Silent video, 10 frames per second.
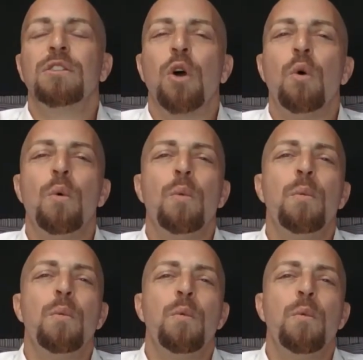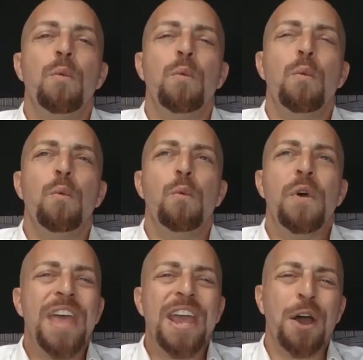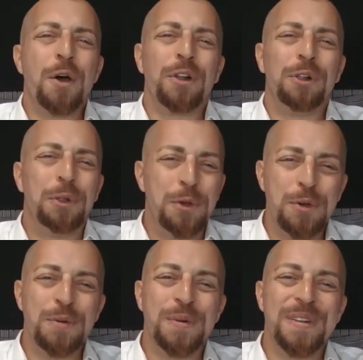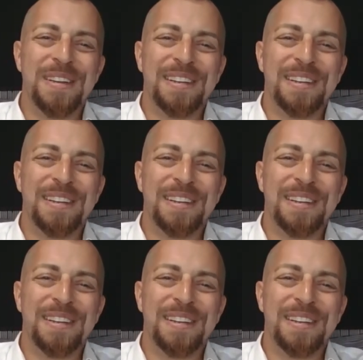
So when they go to loot,